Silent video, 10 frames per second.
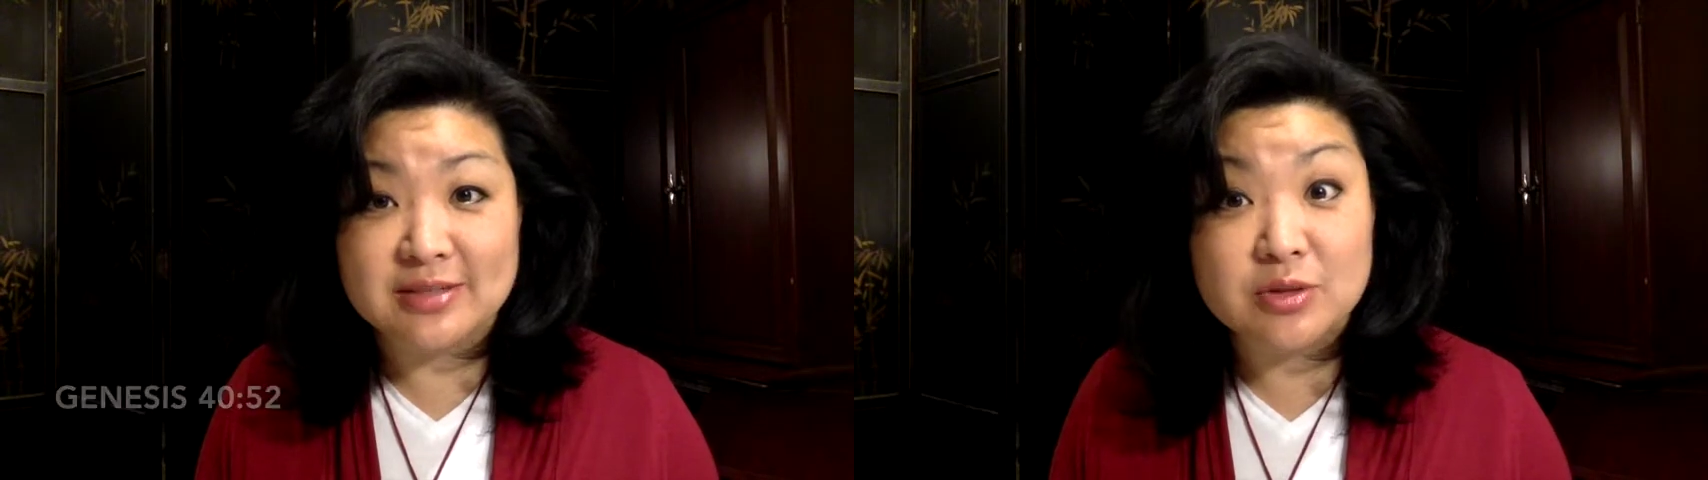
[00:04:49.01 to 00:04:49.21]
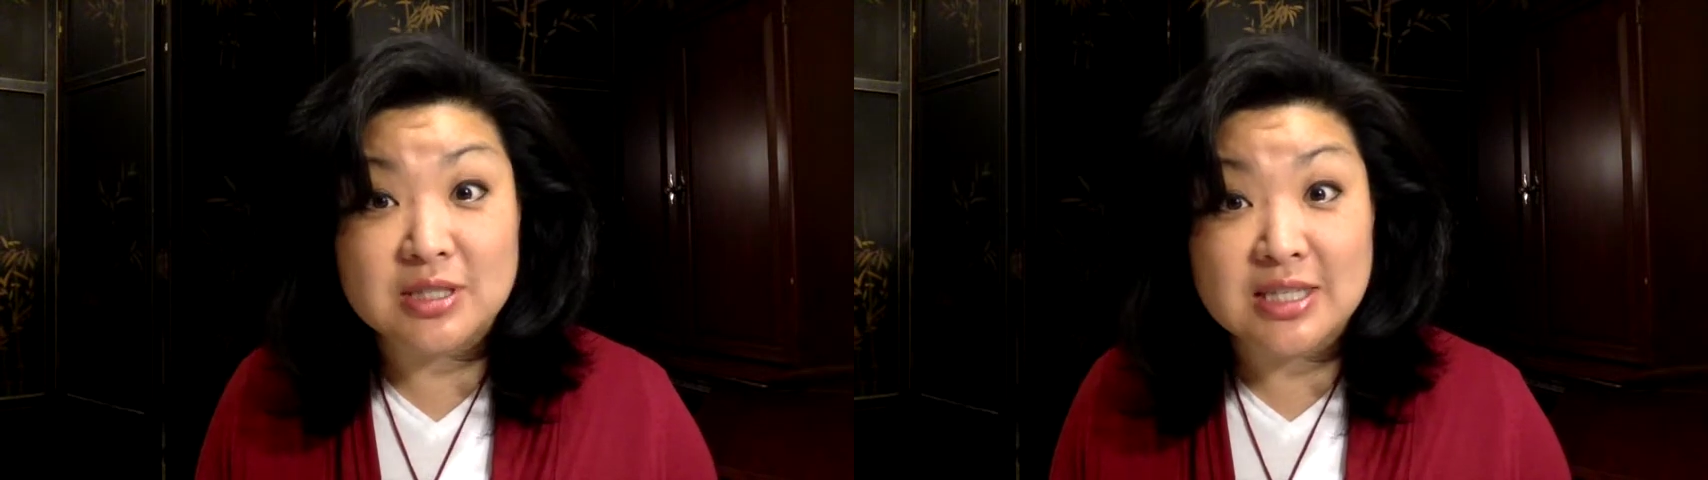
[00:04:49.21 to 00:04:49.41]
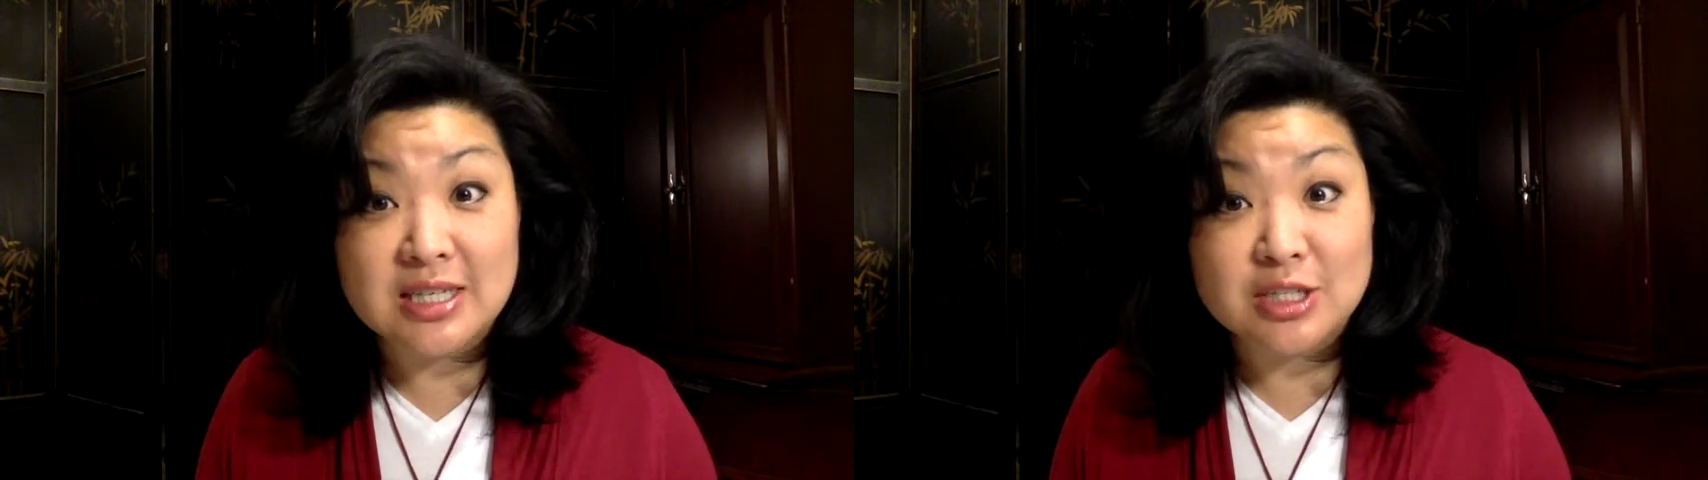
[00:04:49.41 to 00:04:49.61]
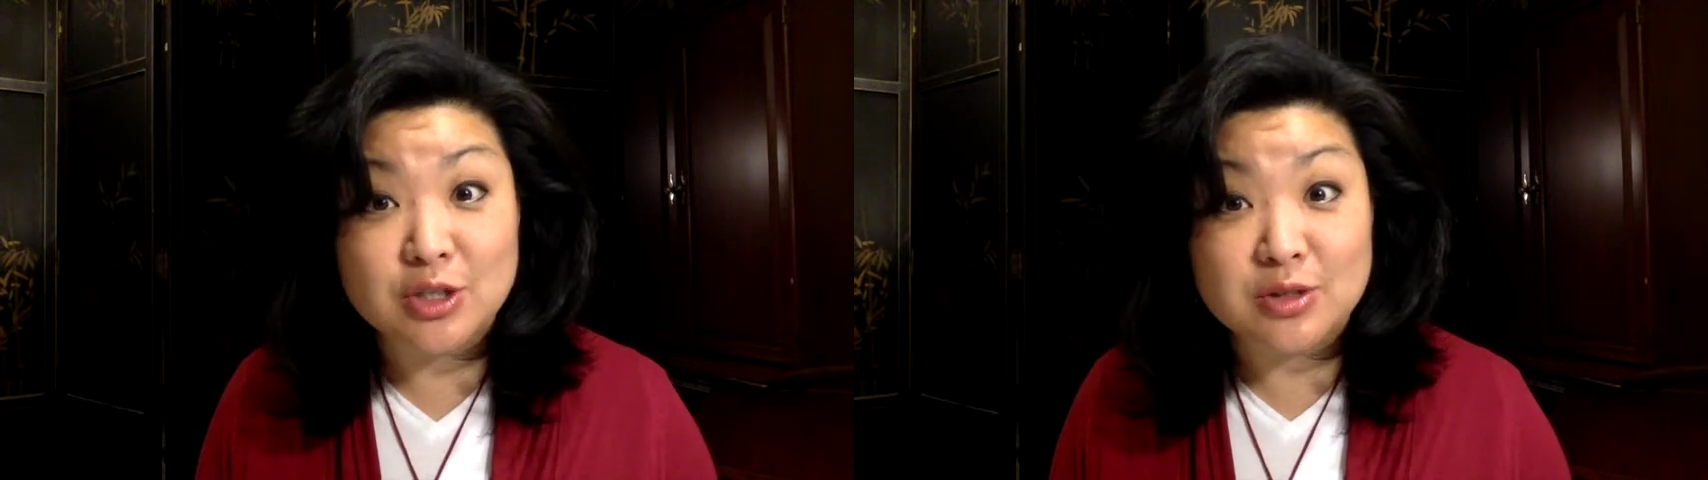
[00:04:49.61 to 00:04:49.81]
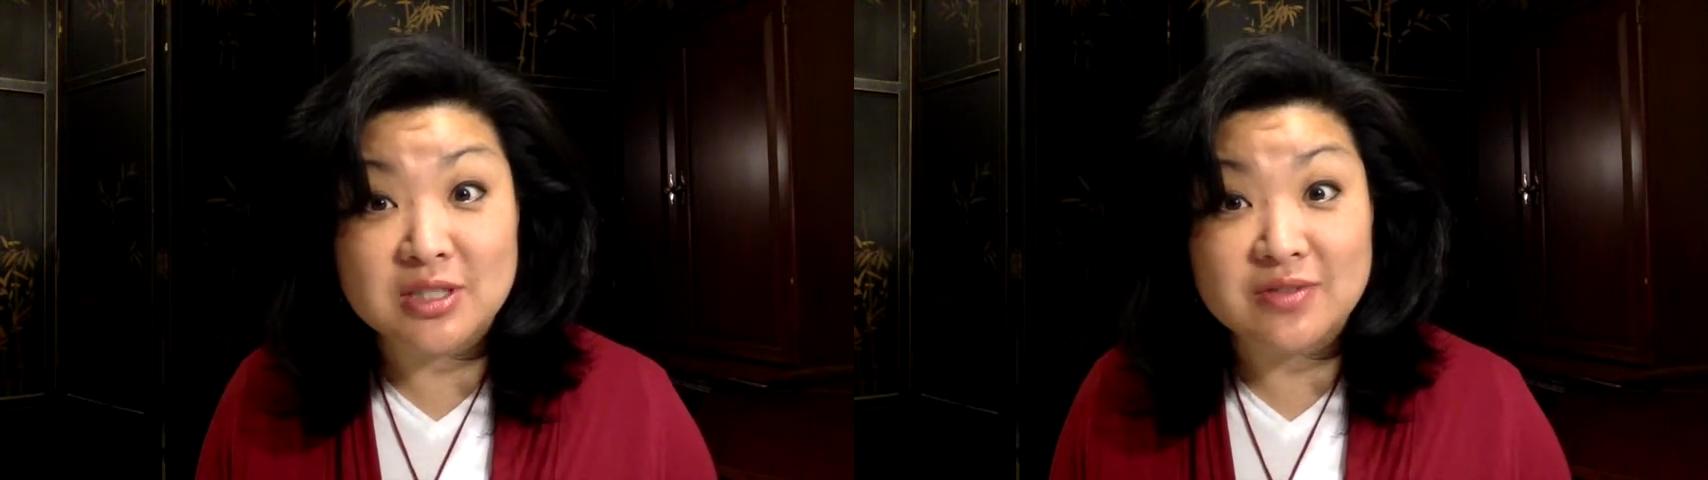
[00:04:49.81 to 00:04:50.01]
See,
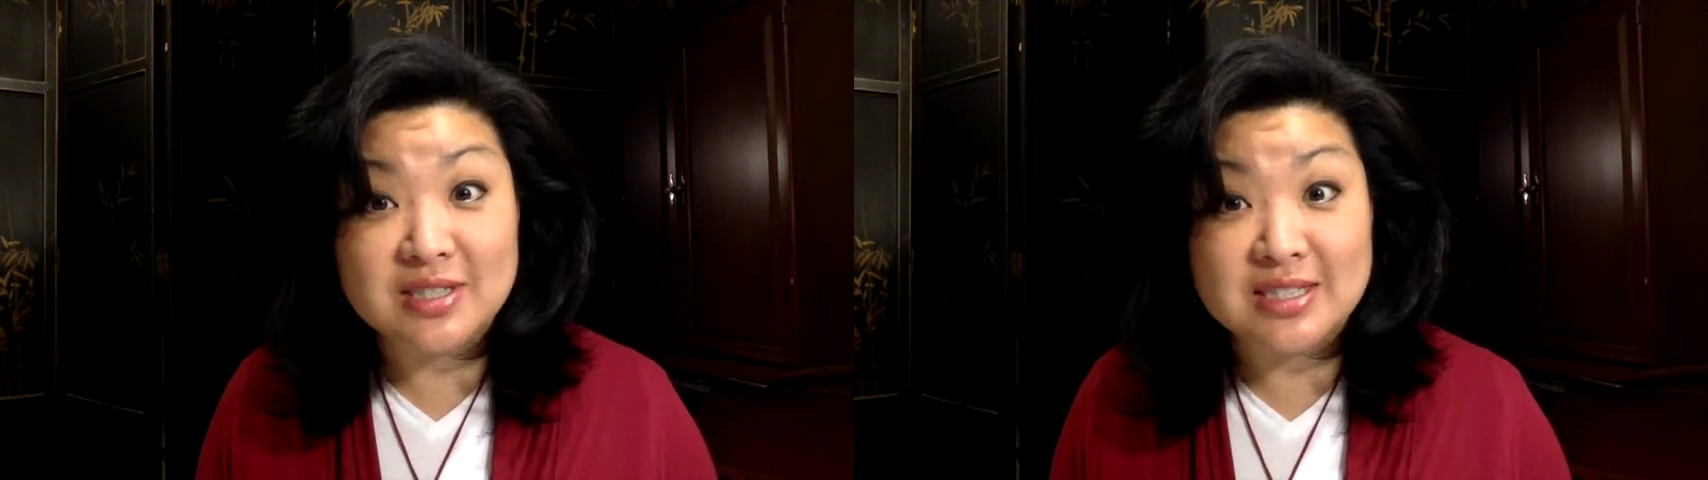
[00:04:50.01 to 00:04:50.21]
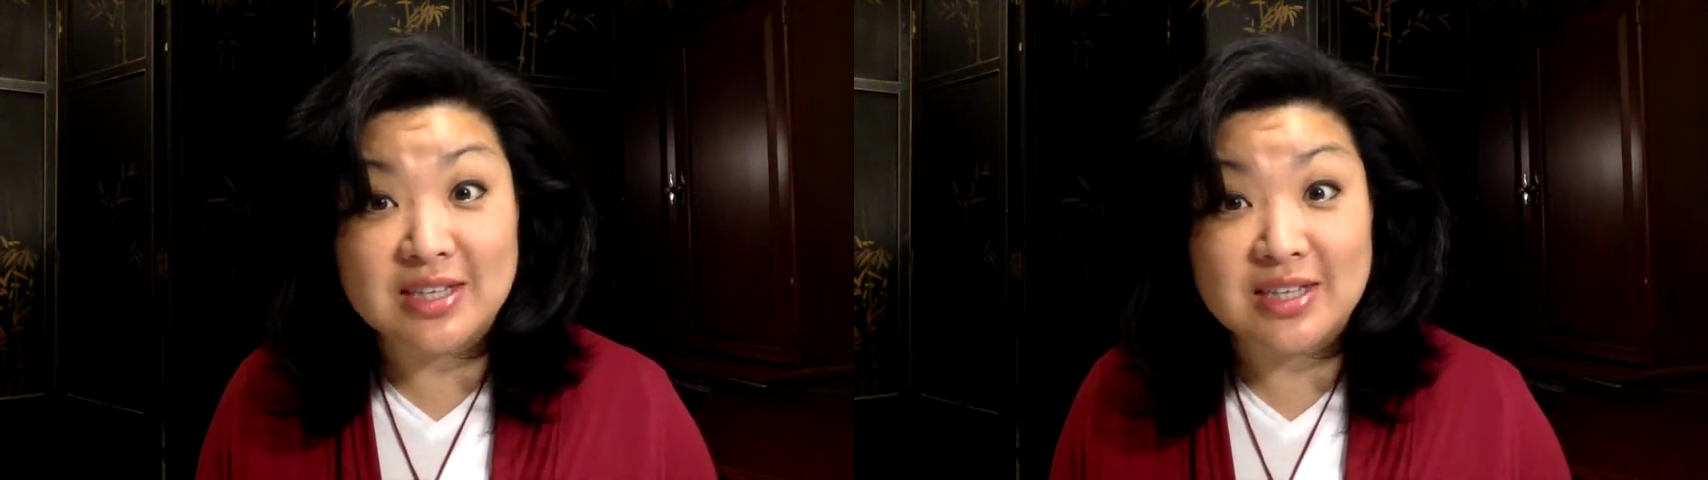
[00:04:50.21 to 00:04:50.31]
Joseph is